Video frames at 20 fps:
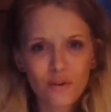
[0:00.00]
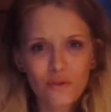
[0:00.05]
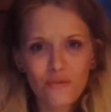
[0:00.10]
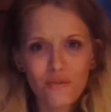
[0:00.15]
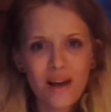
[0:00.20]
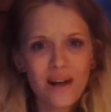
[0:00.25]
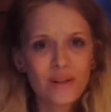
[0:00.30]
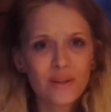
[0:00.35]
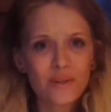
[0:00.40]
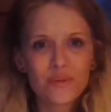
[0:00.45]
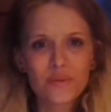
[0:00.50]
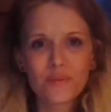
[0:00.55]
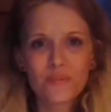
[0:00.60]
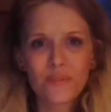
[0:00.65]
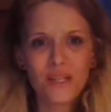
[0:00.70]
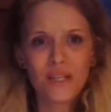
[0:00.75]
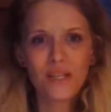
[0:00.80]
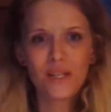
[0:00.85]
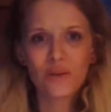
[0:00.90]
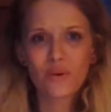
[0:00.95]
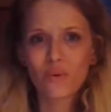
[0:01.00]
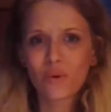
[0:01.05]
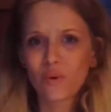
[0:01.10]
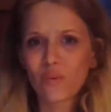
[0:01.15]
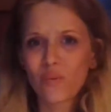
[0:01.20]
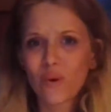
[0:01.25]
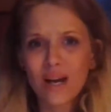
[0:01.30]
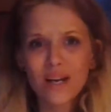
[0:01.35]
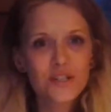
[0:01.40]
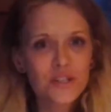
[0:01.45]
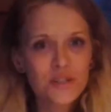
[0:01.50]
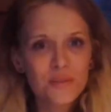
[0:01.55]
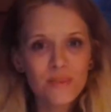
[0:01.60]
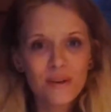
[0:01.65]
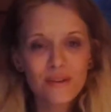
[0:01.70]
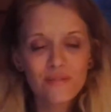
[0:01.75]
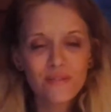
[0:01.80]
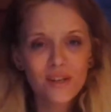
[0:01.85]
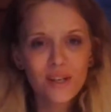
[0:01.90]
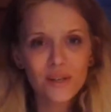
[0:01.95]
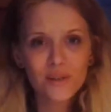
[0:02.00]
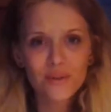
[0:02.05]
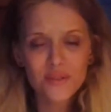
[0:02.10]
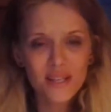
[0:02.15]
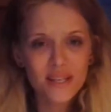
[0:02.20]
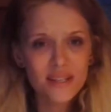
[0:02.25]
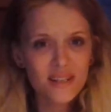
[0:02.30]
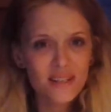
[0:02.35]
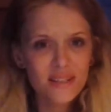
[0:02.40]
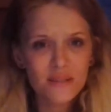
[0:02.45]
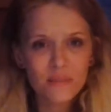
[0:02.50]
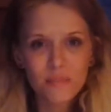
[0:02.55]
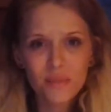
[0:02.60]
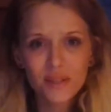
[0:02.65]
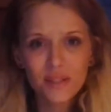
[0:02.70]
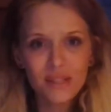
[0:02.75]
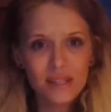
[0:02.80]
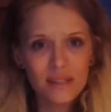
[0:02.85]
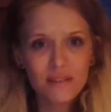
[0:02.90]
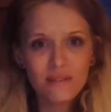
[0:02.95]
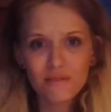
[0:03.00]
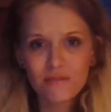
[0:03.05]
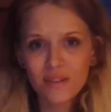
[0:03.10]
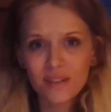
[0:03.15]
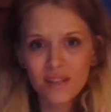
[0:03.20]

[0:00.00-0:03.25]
follows me or watches my videos that doesn't believe